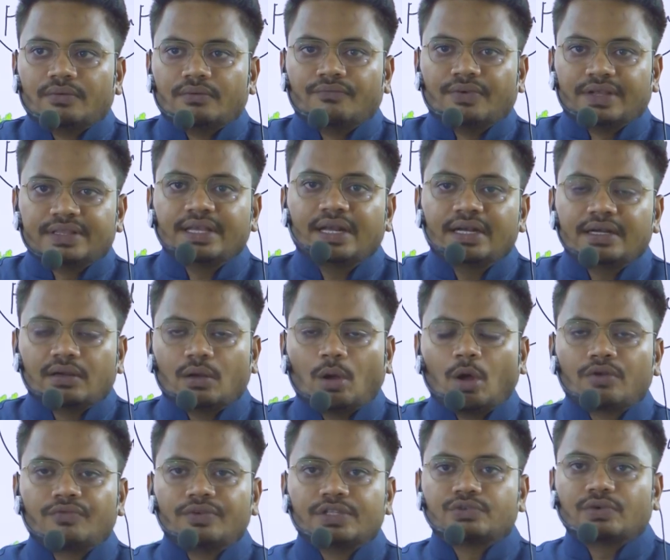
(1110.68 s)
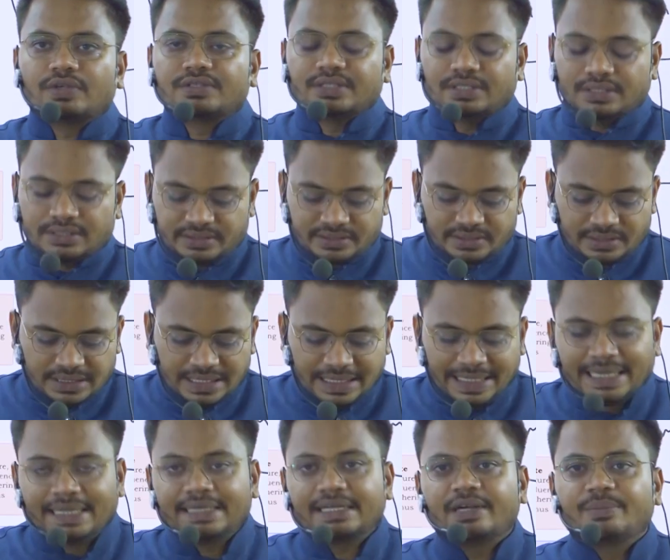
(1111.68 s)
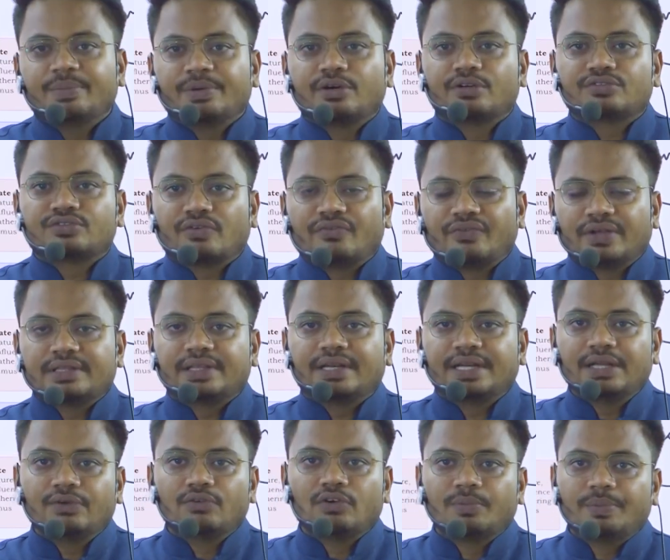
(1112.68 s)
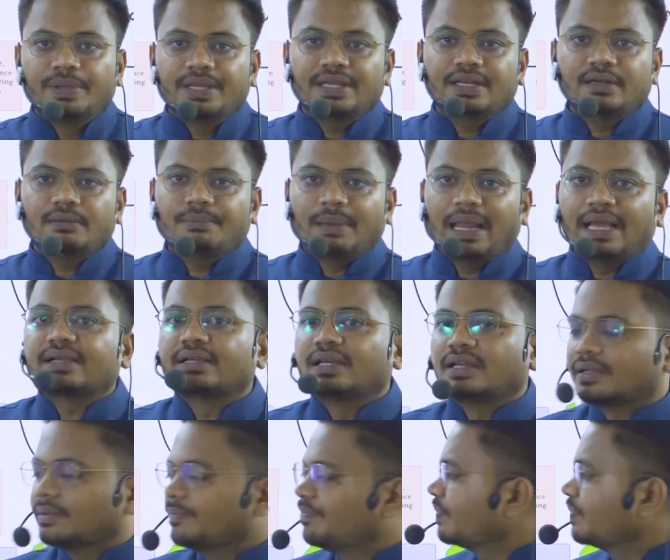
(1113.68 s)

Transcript: weathered or which was created because of weathering would be in black color.